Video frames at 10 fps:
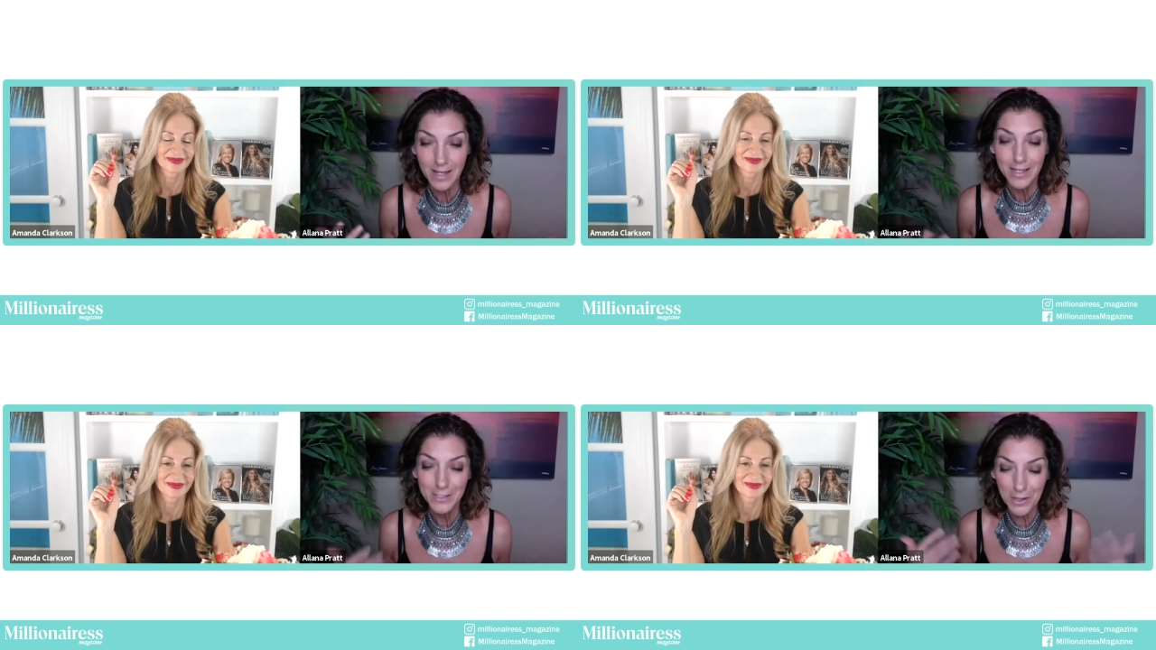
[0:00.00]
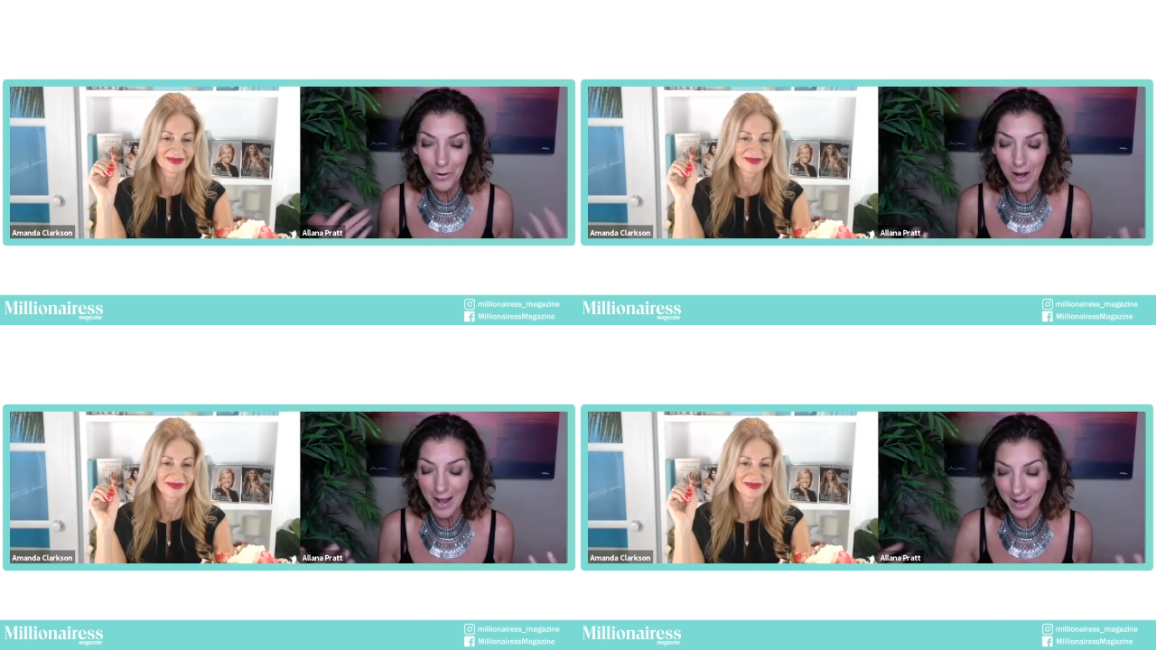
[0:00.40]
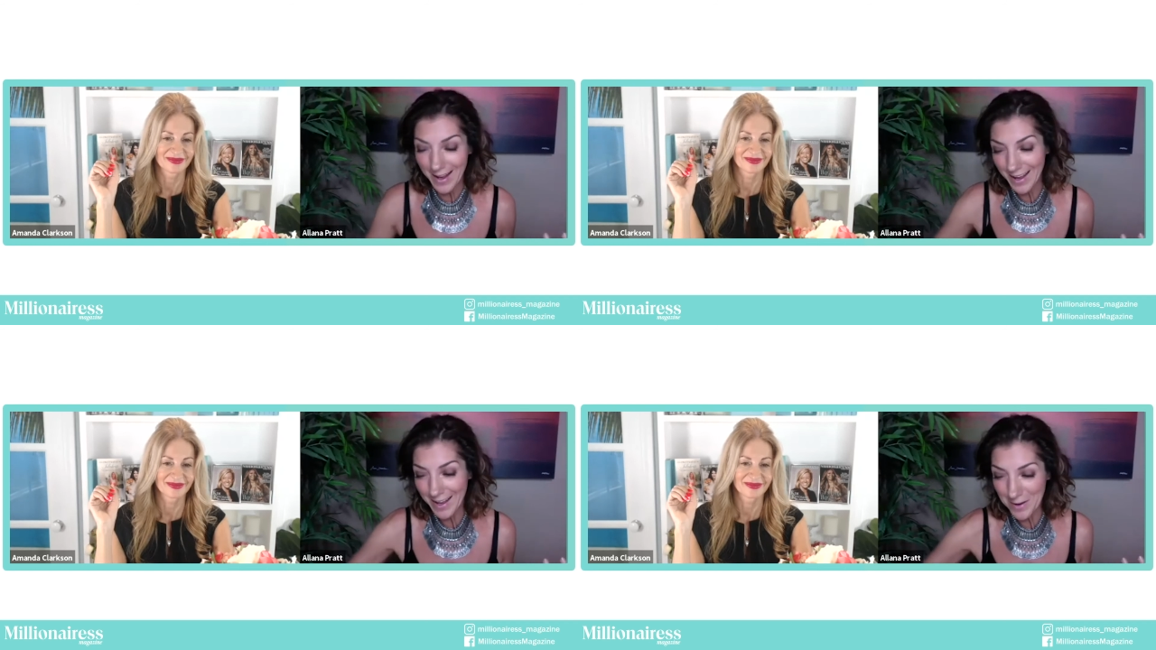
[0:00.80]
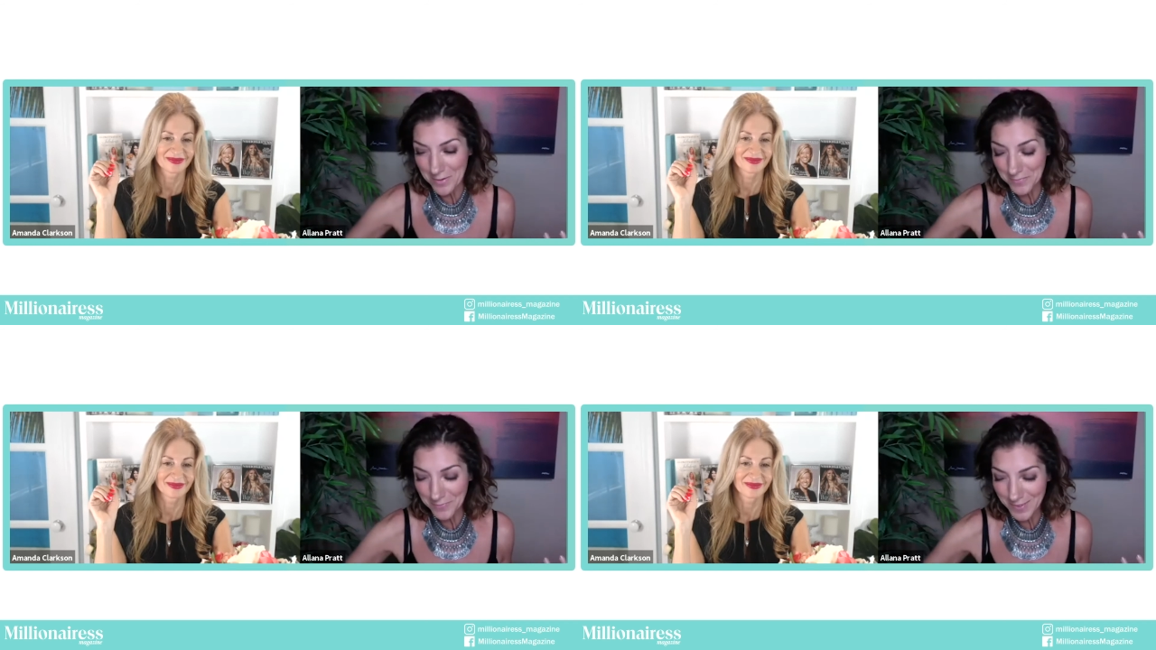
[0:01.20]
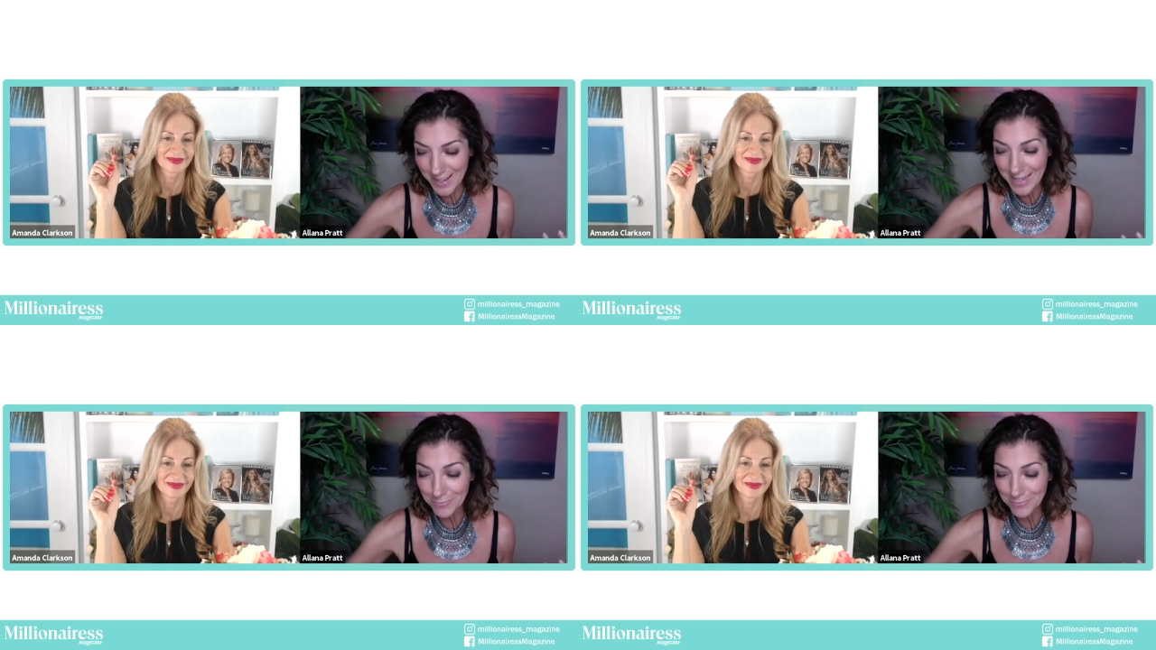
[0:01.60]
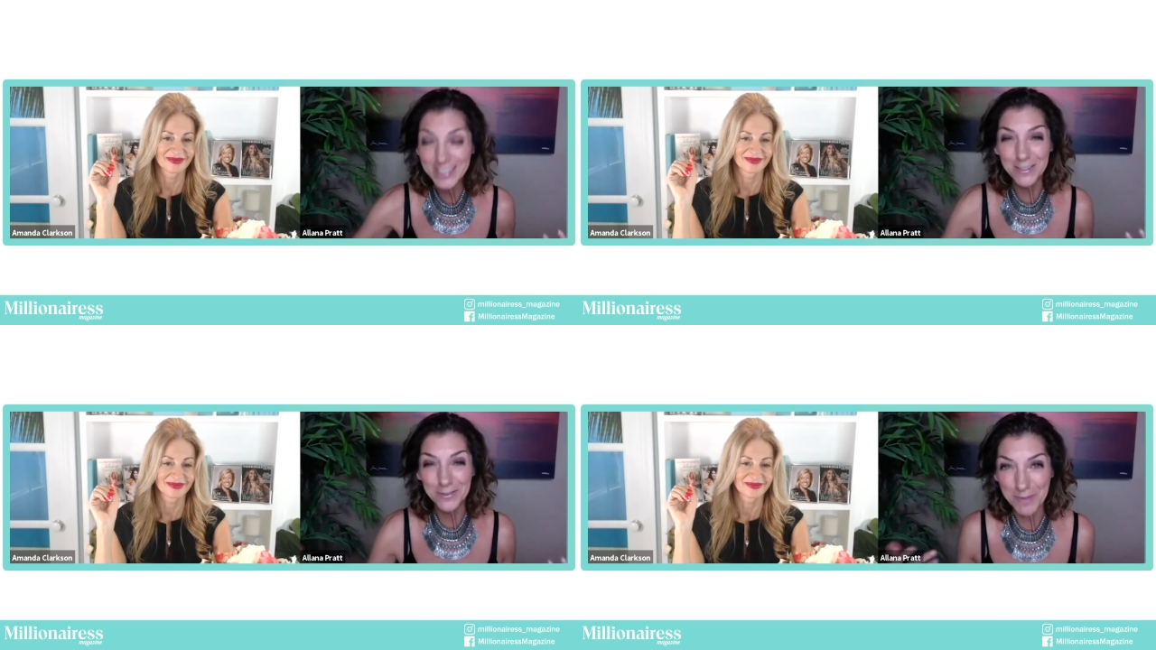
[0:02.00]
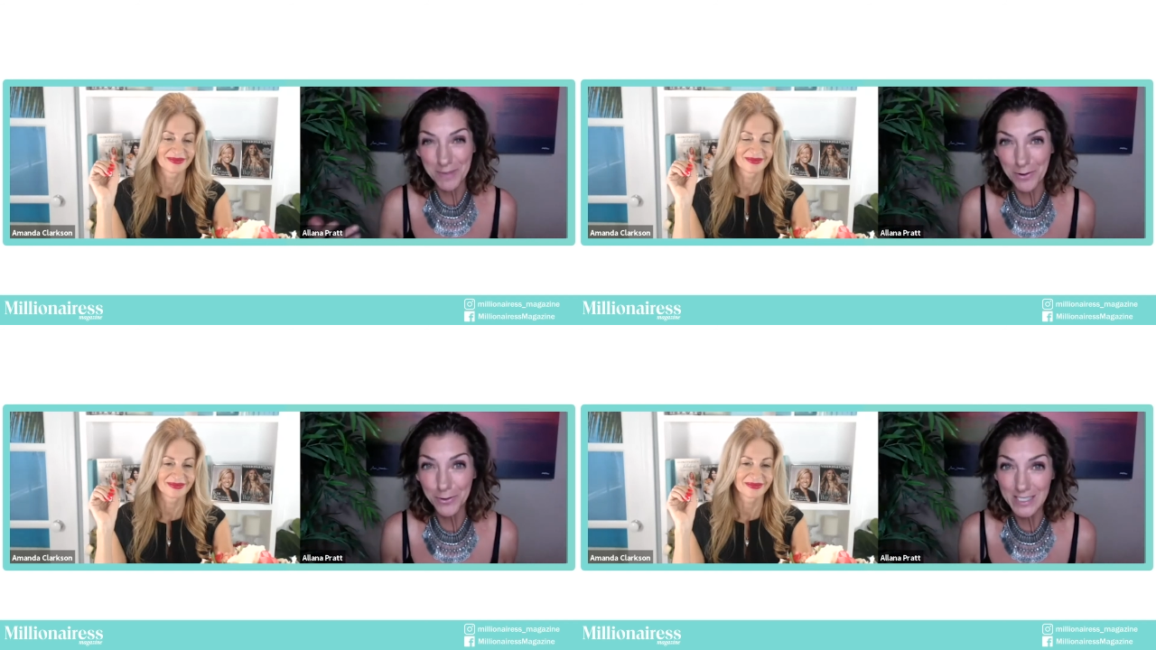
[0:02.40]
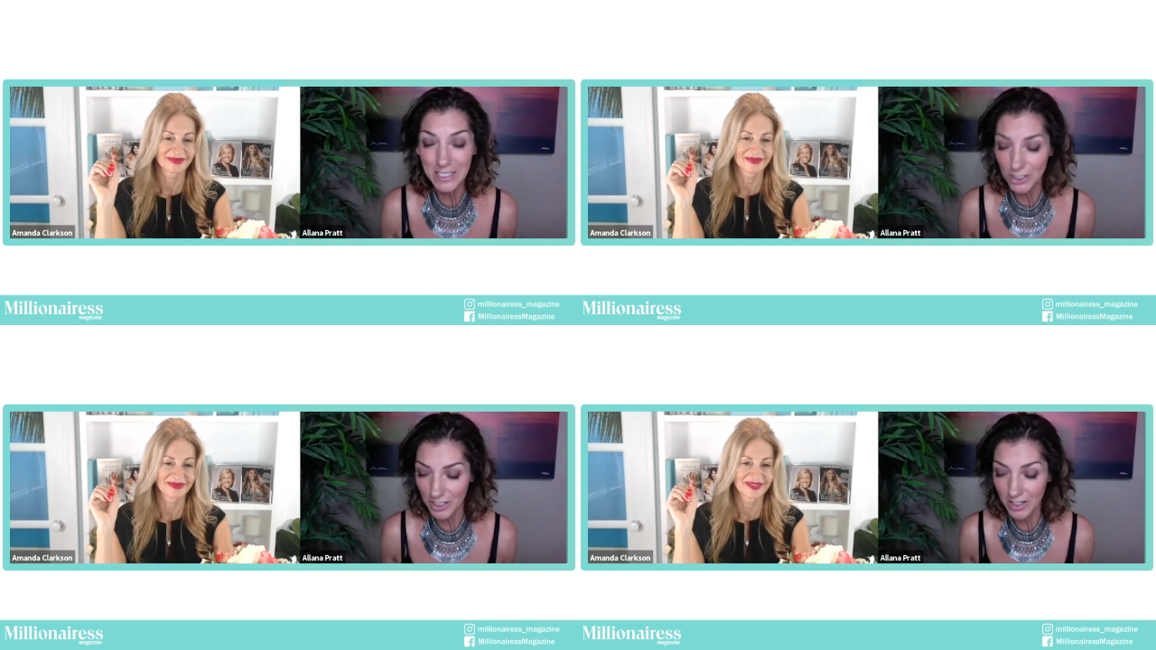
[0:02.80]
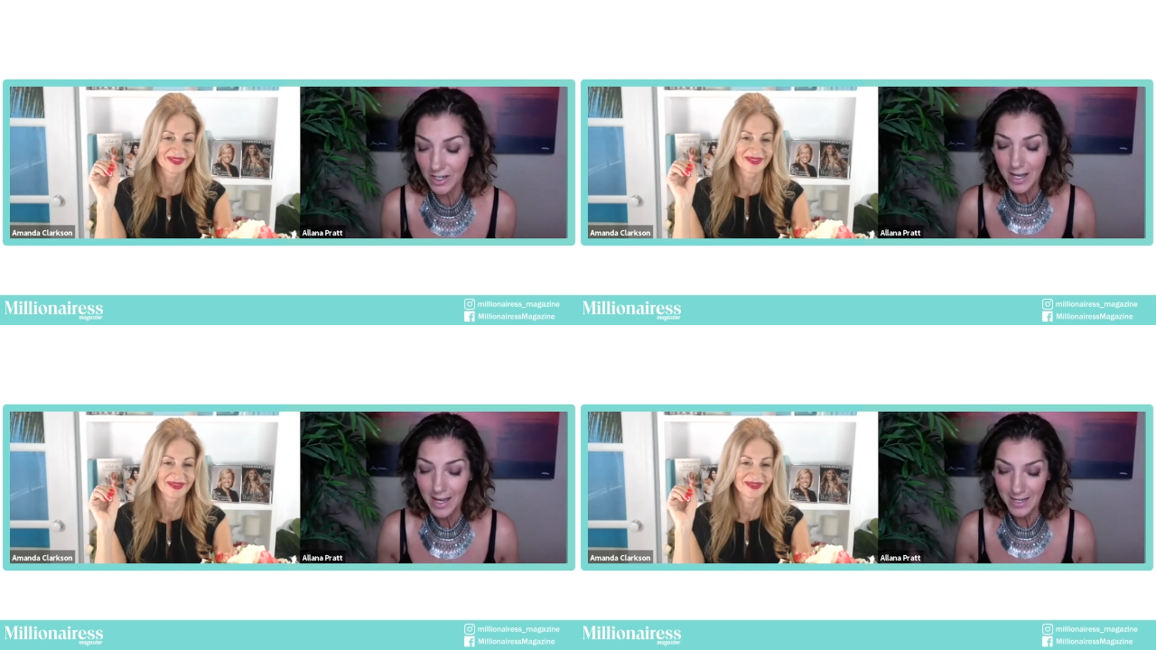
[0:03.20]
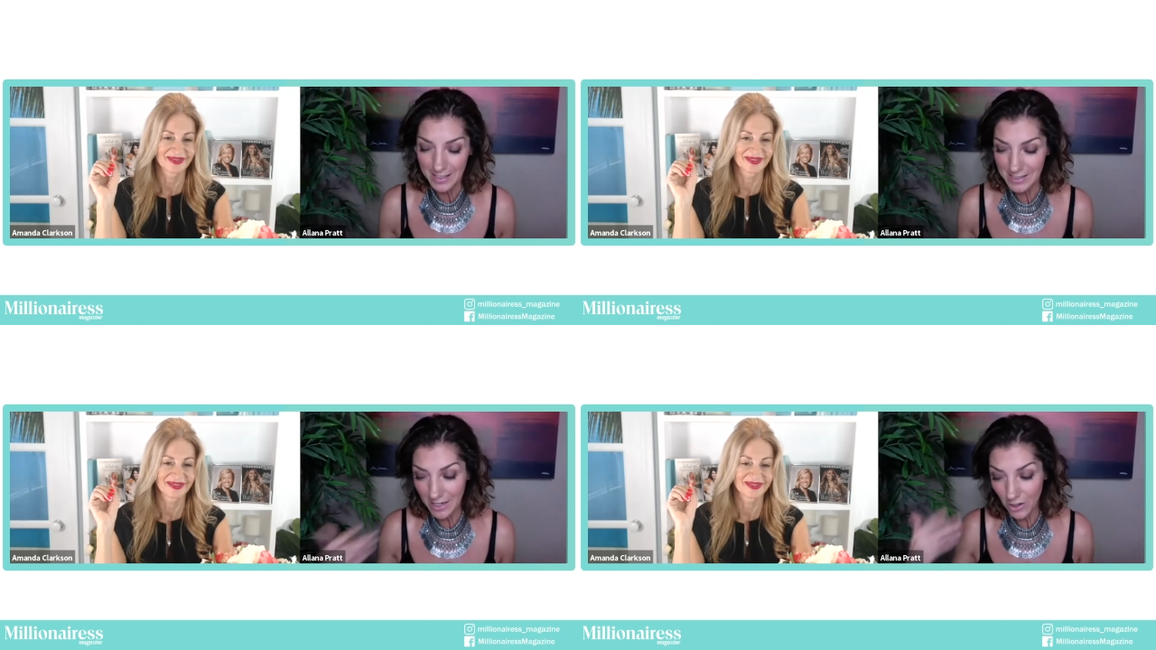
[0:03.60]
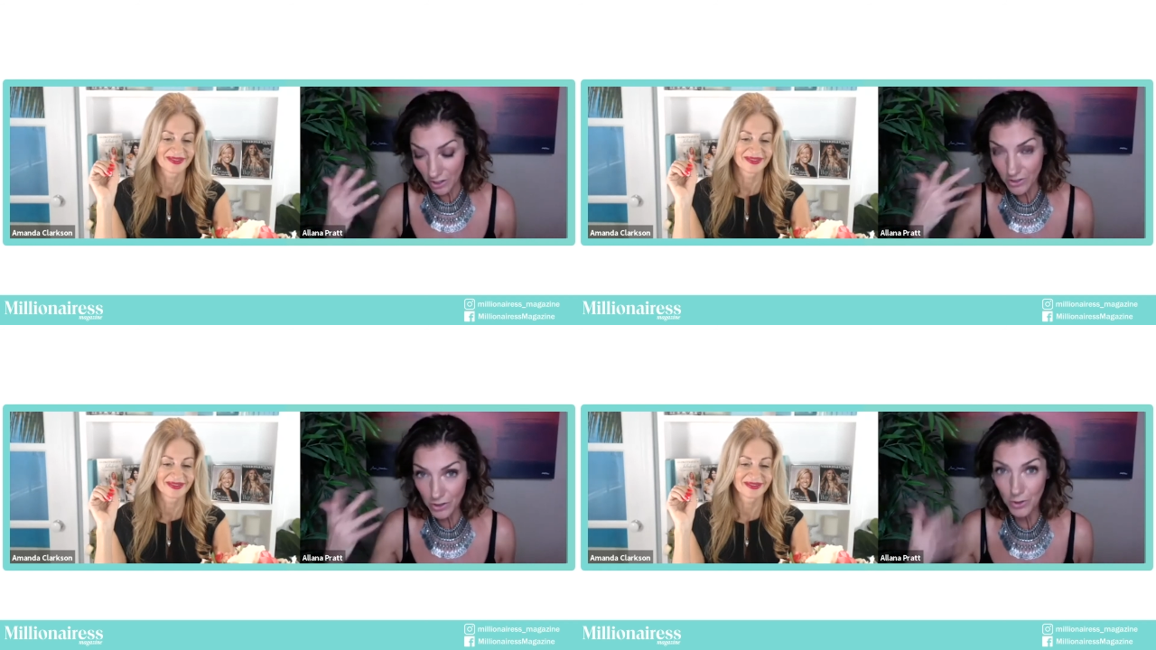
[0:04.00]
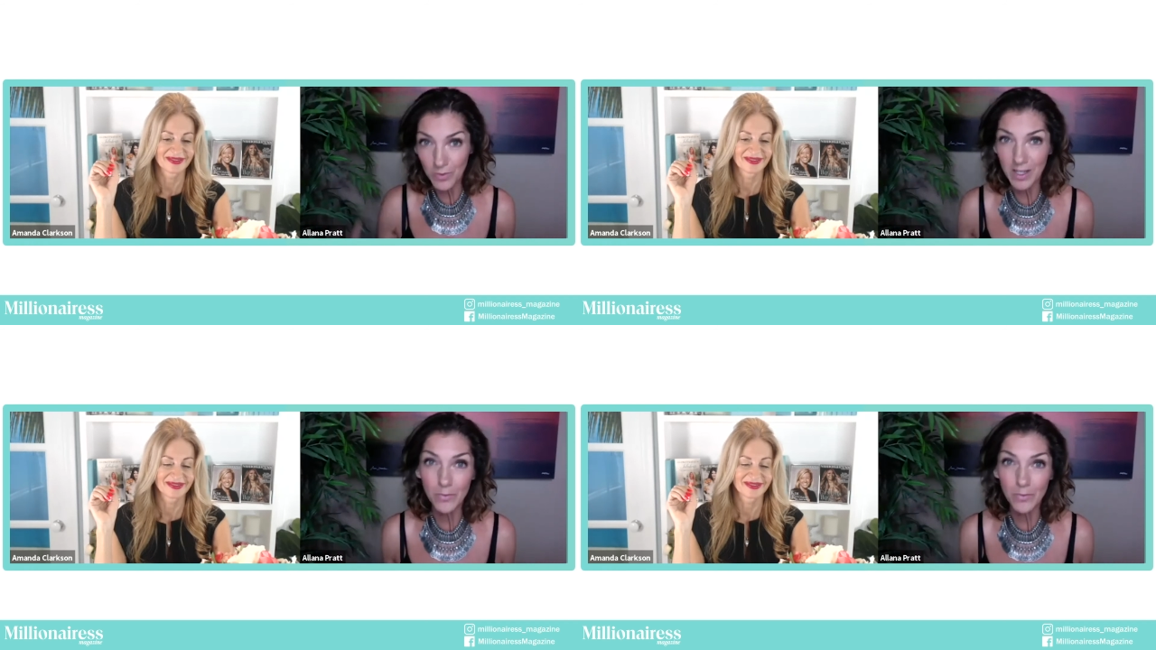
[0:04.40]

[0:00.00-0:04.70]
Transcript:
Speaker 1: So I reached out to my old teacher and I said on Zoom, can we